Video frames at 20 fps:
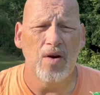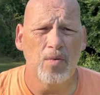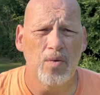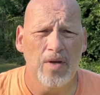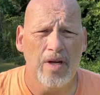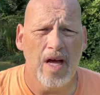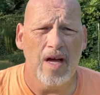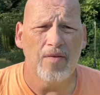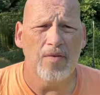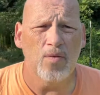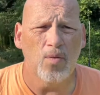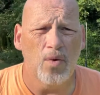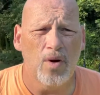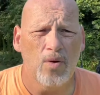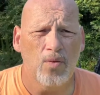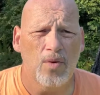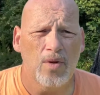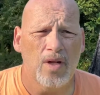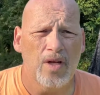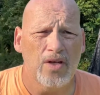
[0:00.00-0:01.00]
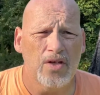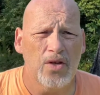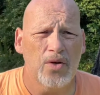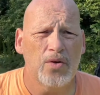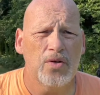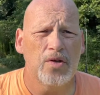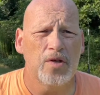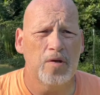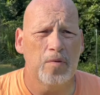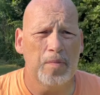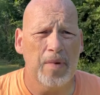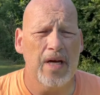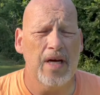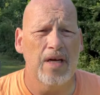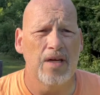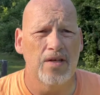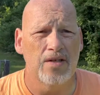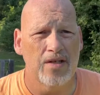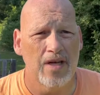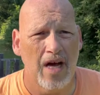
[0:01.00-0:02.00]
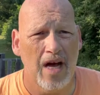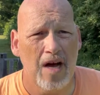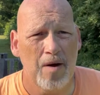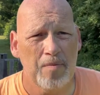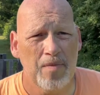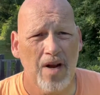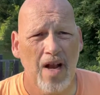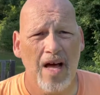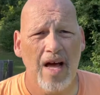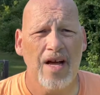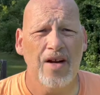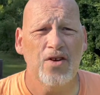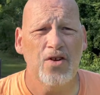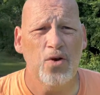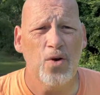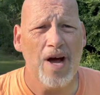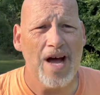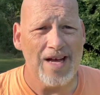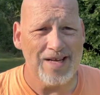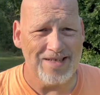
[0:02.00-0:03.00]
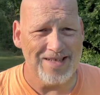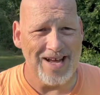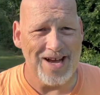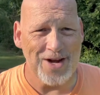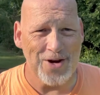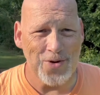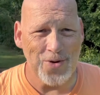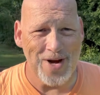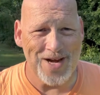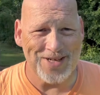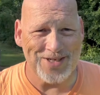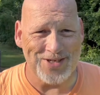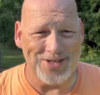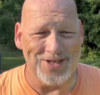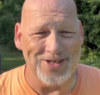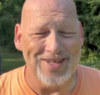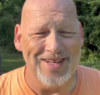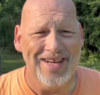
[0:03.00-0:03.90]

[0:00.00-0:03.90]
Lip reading: David, what will it do to the bees? I'm glad you asked that question.